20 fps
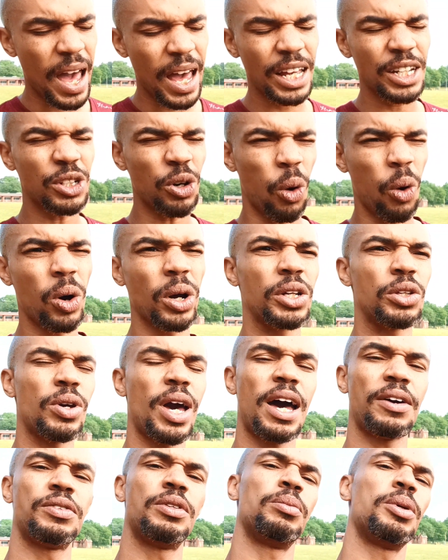and or
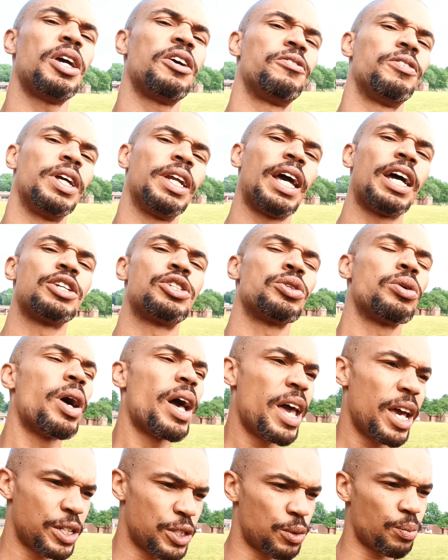you have to be a financial
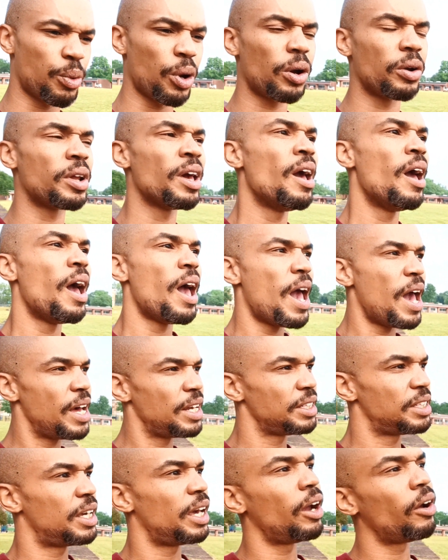expert
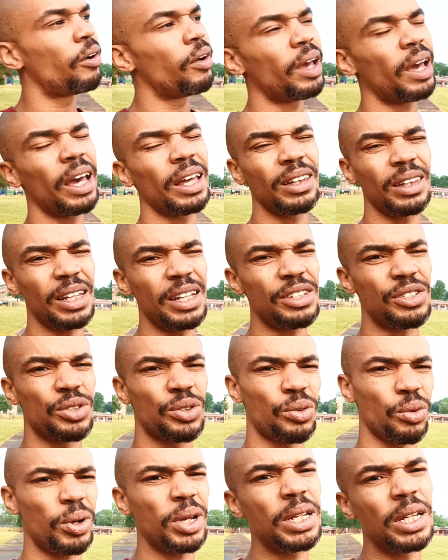and carry at
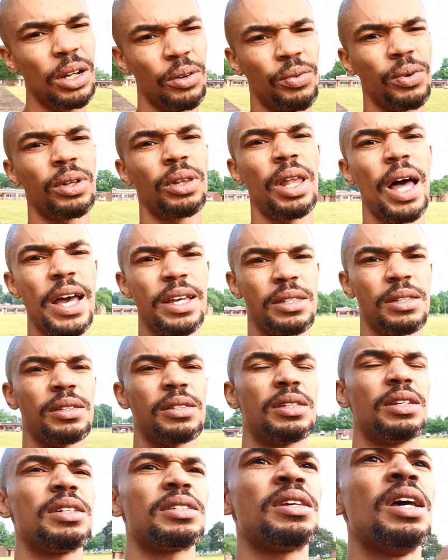least three different
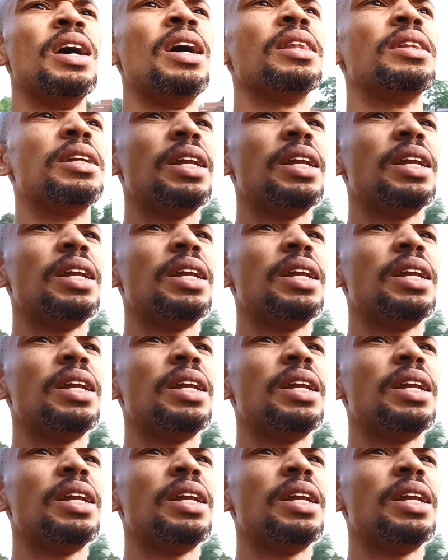licenses,